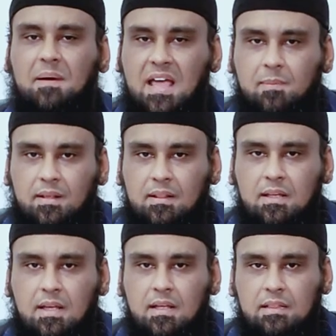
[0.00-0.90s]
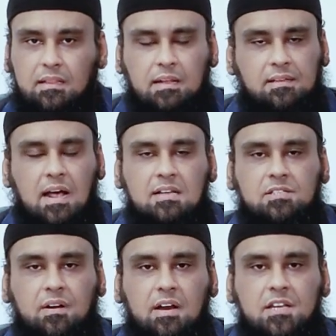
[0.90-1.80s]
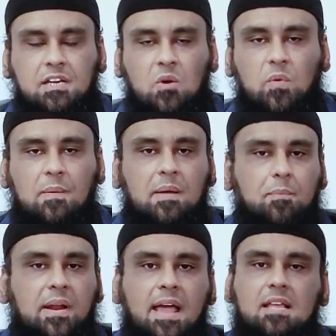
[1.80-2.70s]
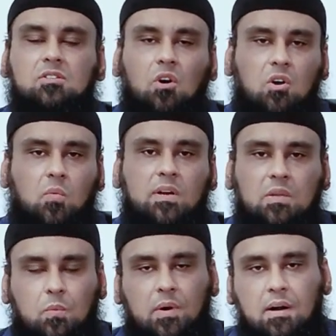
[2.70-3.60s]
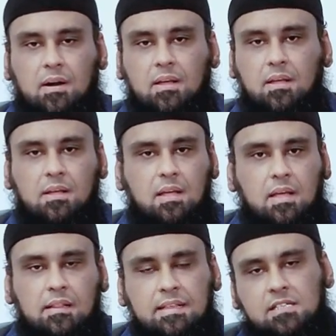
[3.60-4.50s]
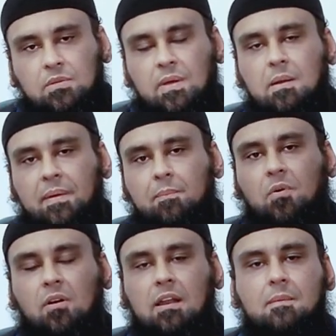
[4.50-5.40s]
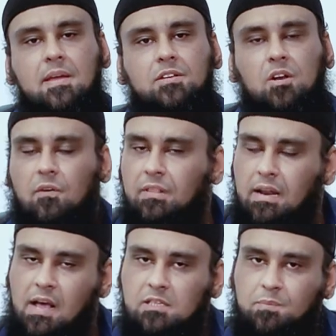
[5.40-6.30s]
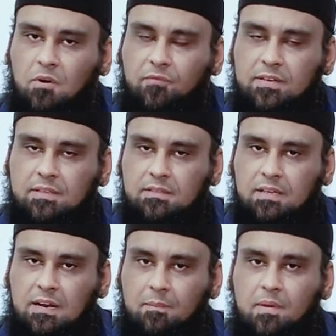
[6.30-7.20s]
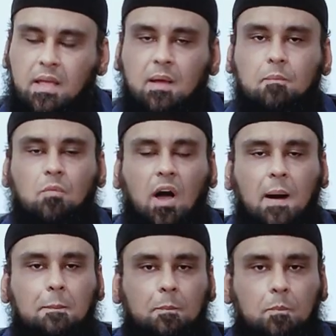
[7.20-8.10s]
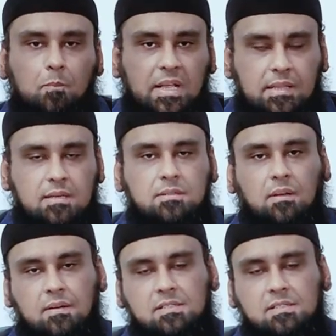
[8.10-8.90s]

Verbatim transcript: the Bible, that the last religion will be praised all over the world. This will be proclamation of the last Prophet Muhammad